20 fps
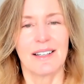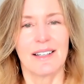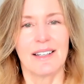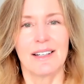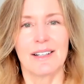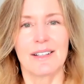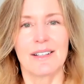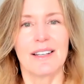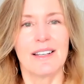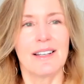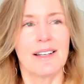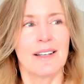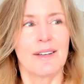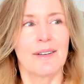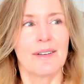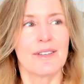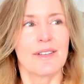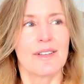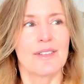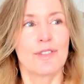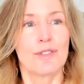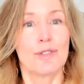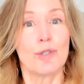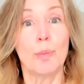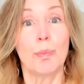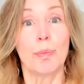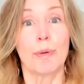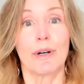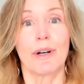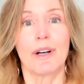in a in a
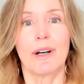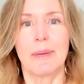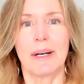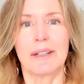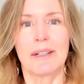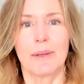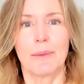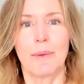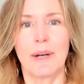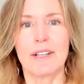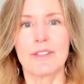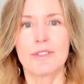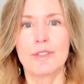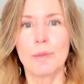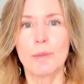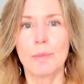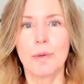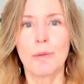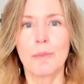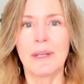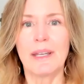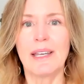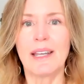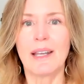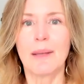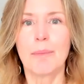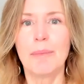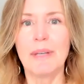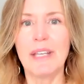super abundant way super meaning